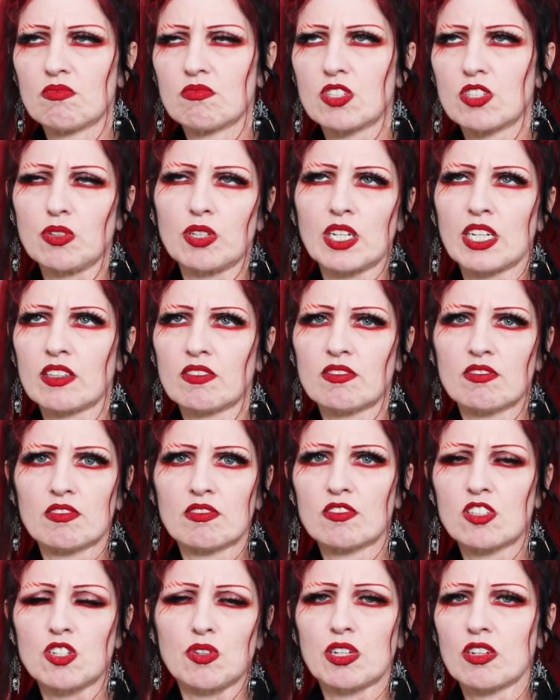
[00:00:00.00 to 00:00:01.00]
doing
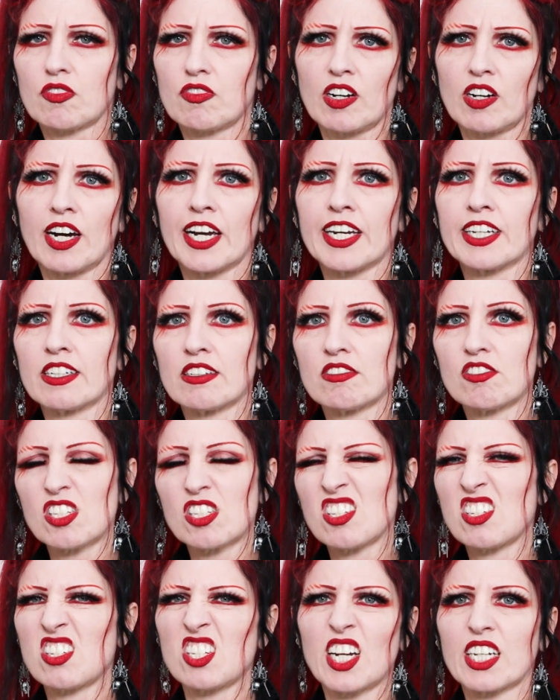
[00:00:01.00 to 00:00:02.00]
fine.
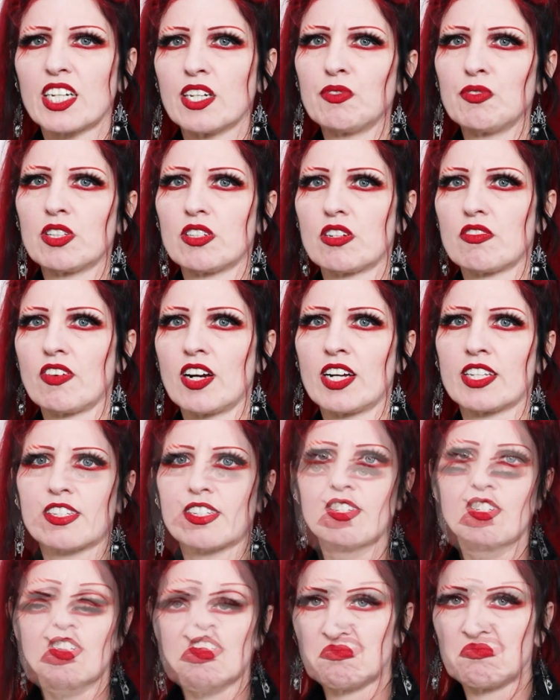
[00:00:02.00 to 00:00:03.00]
Just check in with your
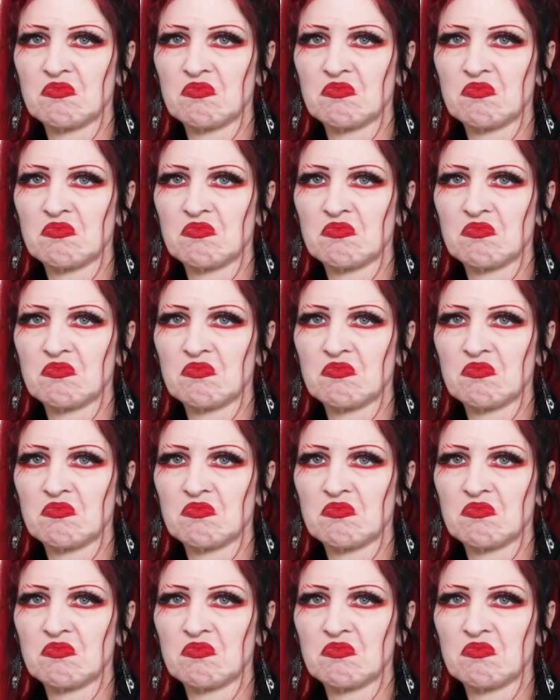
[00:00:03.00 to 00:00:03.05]
friends.